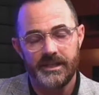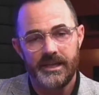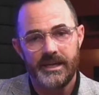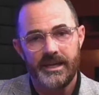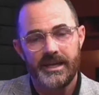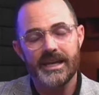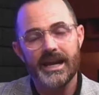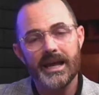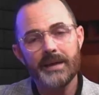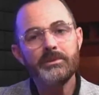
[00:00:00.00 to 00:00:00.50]

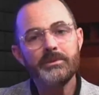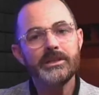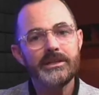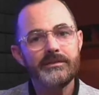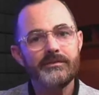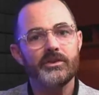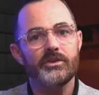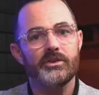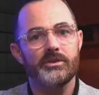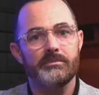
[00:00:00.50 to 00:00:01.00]
And I
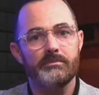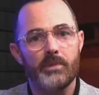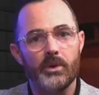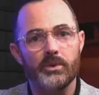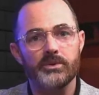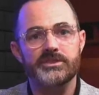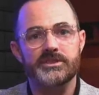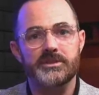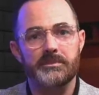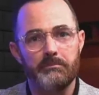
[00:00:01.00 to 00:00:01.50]
believe they're the
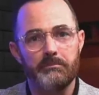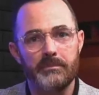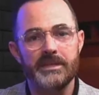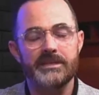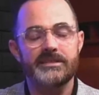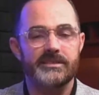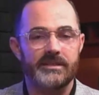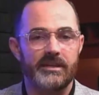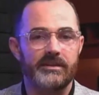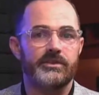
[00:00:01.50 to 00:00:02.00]
most
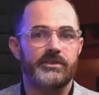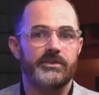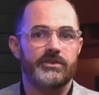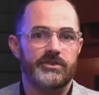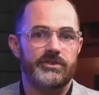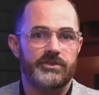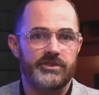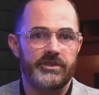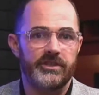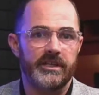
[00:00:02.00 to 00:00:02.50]

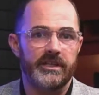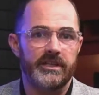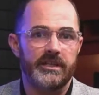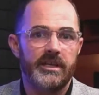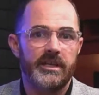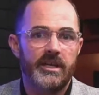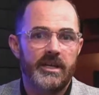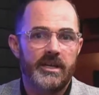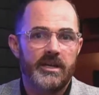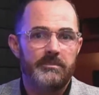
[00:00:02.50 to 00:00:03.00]
misunderstood
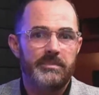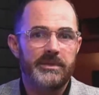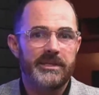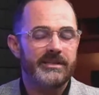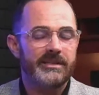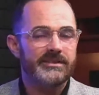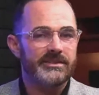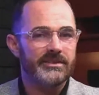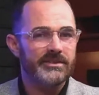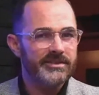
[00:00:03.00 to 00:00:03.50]

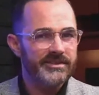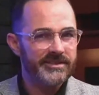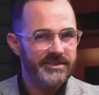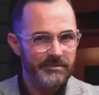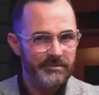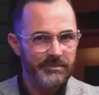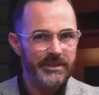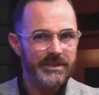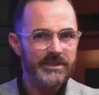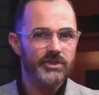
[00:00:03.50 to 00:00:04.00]
because they're
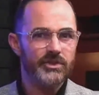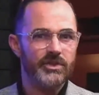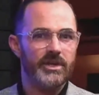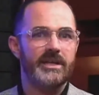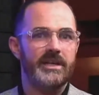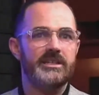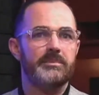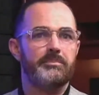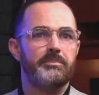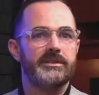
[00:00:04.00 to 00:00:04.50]
simply
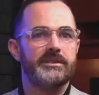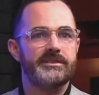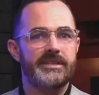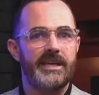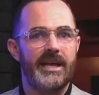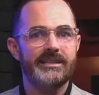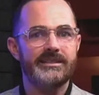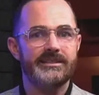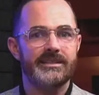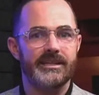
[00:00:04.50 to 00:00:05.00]
trying to
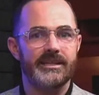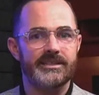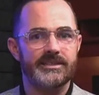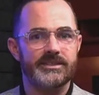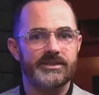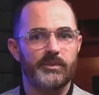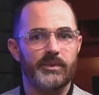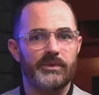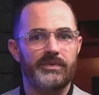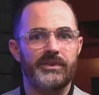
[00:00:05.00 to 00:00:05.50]
protect
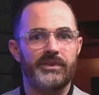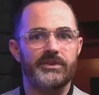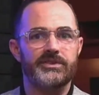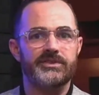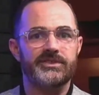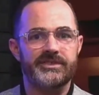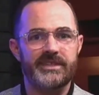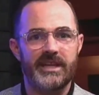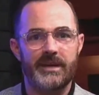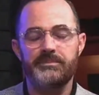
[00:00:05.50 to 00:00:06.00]
us with their
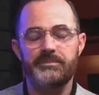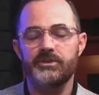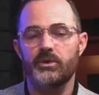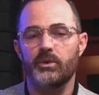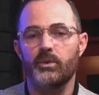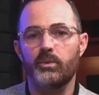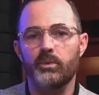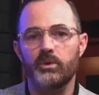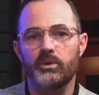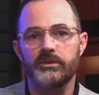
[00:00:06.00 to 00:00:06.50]

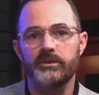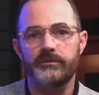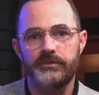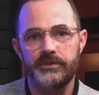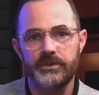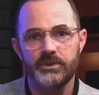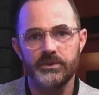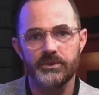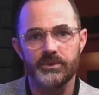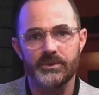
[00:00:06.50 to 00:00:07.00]
skeptical
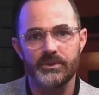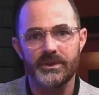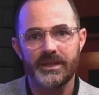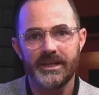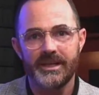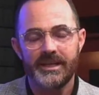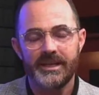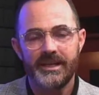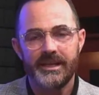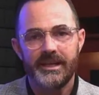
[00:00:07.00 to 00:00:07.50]
worldview.
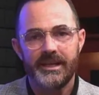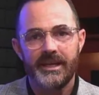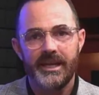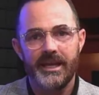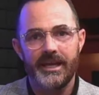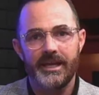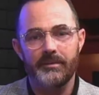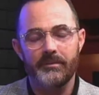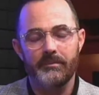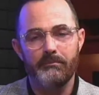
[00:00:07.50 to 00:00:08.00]

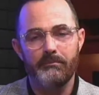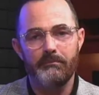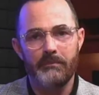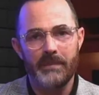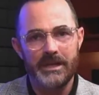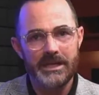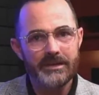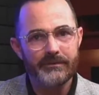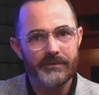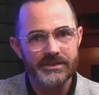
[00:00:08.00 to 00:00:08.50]
And
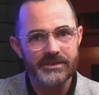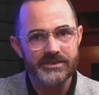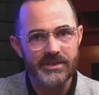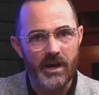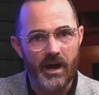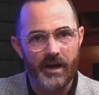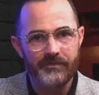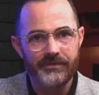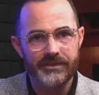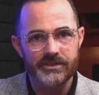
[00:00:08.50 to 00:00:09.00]
many of us
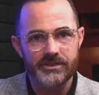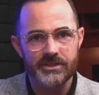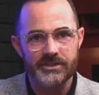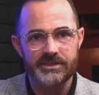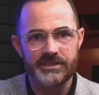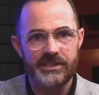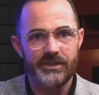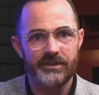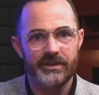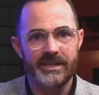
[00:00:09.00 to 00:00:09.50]
often
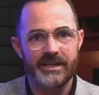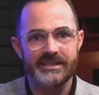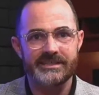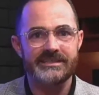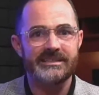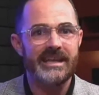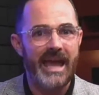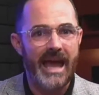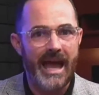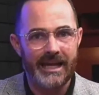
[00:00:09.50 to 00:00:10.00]
just hear it
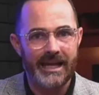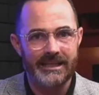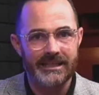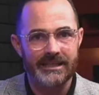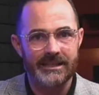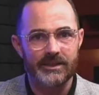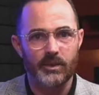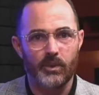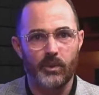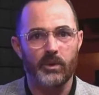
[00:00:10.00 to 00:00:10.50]
as
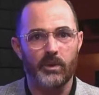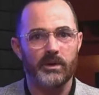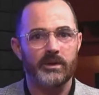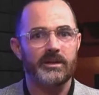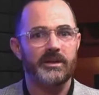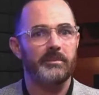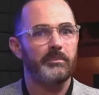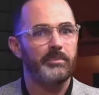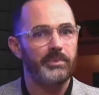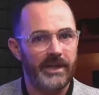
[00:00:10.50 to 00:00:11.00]
nagging or
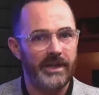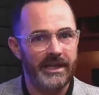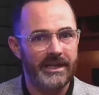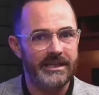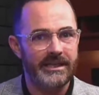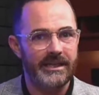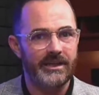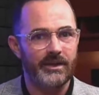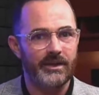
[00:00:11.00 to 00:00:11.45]
complaining